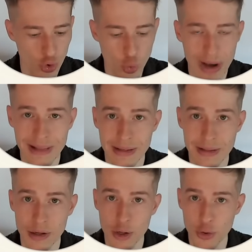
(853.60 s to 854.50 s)
Dwell in
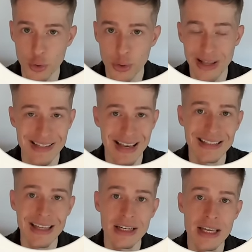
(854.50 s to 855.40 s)
it. Utilize
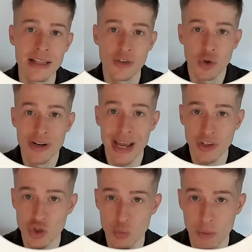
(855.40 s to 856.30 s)
any technique that
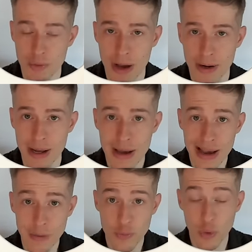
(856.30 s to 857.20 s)
connects you with that.
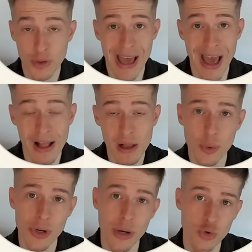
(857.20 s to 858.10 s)
If you want
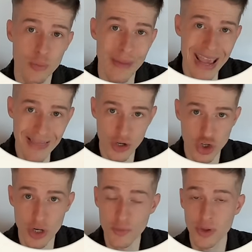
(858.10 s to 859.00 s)
help on how to make that
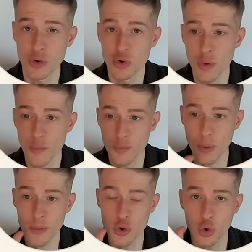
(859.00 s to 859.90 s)
shift, on how to go
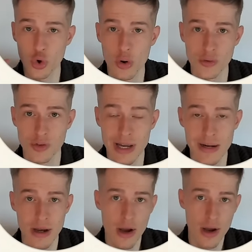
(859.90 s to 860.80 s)
from your current
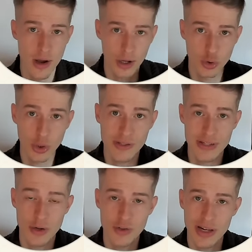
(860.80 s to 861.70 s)
state to the
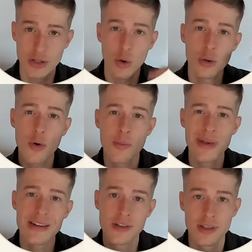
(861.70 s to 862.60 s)
desired state and no longer
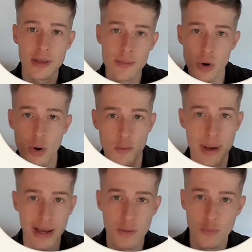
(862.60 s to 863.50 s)
be in this limbo of
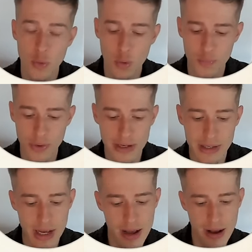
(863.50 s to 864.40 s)
back and forth
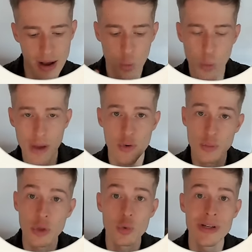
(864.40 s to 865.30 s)
and
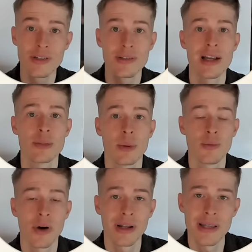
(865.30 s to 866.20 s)
wavering between states, but
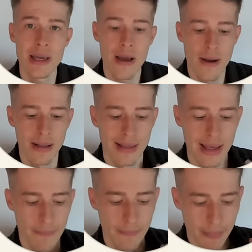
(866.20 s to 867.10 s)
finally like